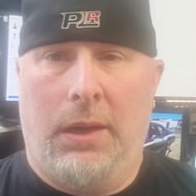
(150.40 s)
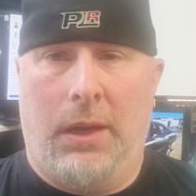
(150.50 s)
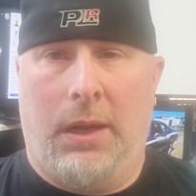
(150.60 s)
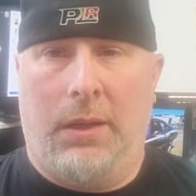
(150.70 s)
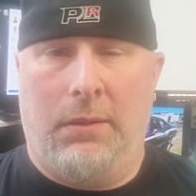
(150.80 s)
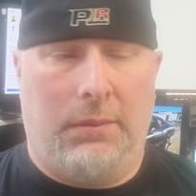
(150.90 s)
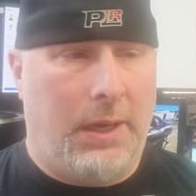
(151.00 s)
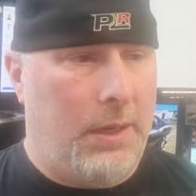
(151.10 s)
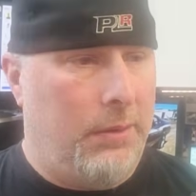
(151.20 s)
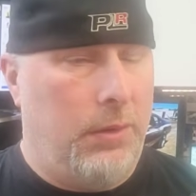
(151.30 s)

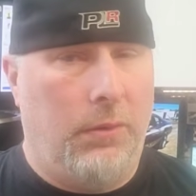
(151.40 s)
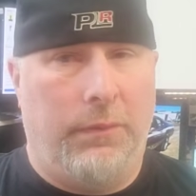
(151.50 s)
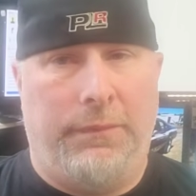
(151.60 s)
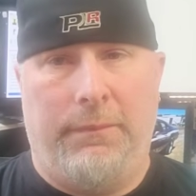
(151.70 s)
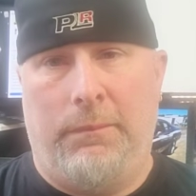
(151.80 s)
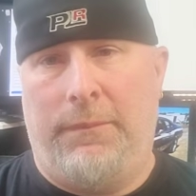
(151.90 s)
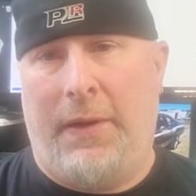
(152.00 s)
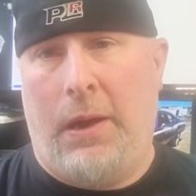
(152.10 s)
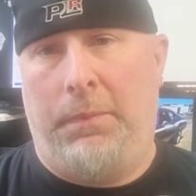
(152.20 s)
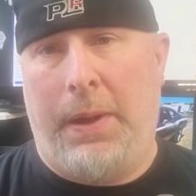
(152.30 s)
Got a new
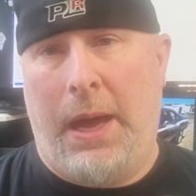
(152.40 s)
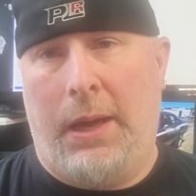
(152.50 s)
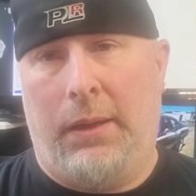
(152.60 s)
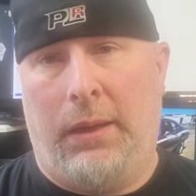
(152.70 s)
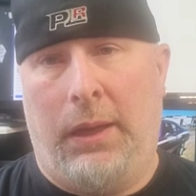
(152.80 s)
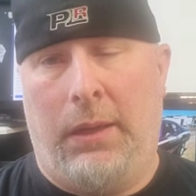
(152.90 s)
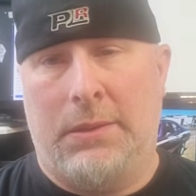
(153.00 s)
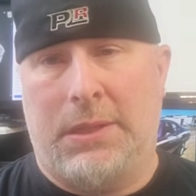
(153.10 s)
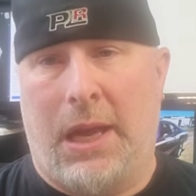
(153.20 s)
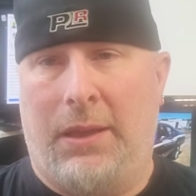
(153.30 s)
file pack, and
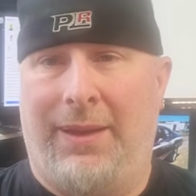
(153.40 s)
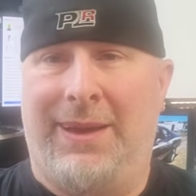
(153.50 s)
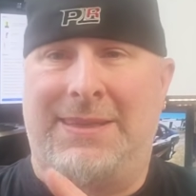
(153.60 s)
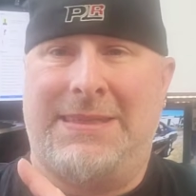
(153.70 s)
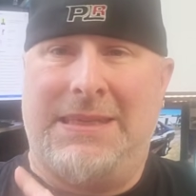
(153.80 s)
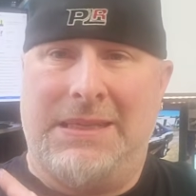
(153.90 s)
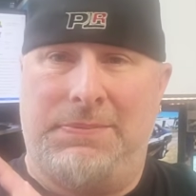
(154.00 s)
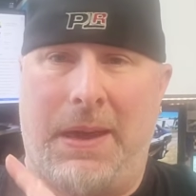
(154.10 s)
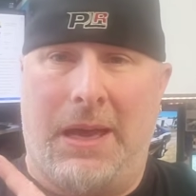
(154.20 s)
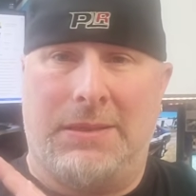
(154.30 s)
it's got a
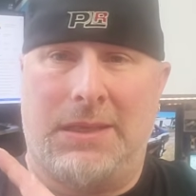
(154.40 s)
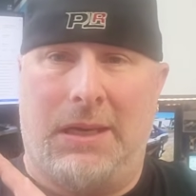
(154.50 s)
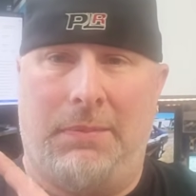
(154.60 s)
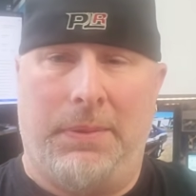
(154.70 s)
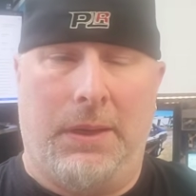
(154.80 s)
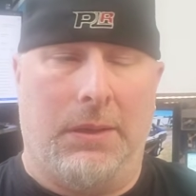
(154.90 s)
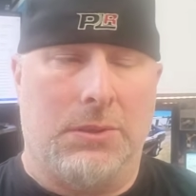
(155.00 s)
6-pack setup in it.